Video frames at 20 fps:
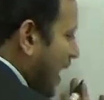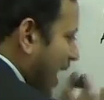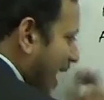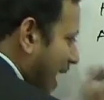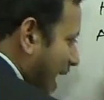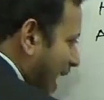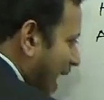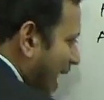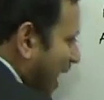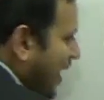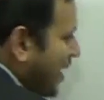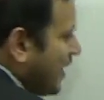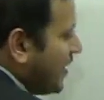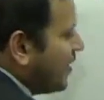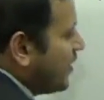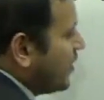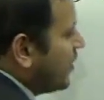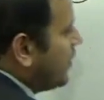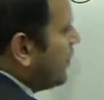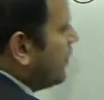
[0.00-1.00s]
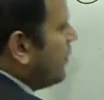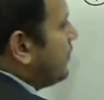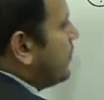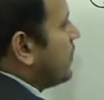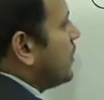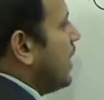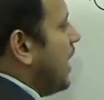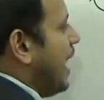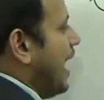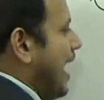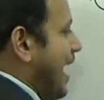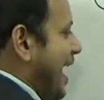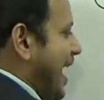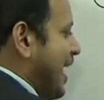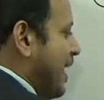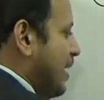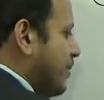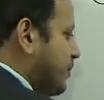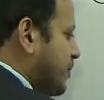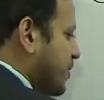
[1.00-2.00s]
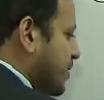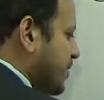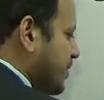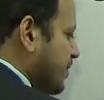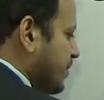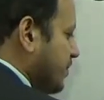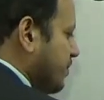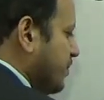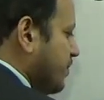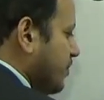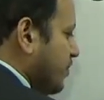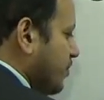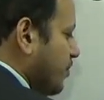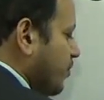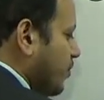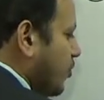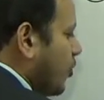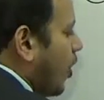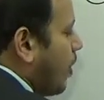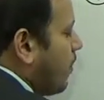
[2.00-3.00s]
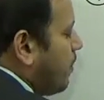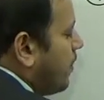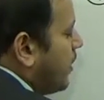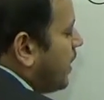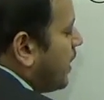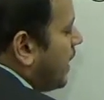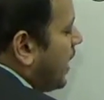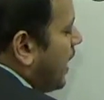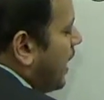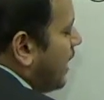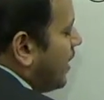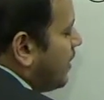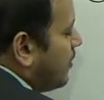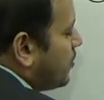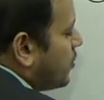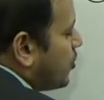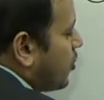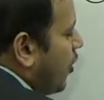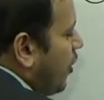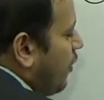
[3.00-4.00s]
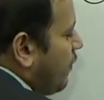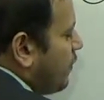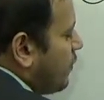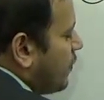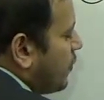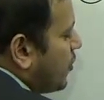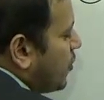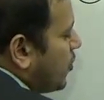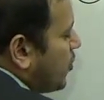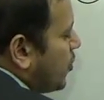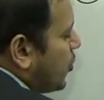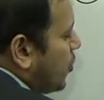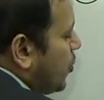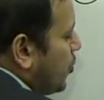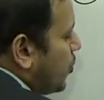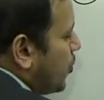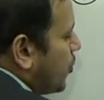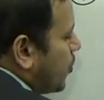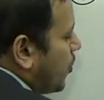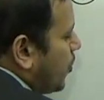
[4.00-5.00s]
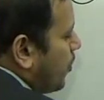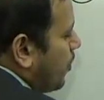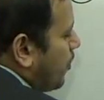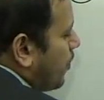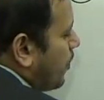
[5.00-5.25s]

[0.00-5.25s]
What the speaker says: And the Alps, proper Alps of Europe.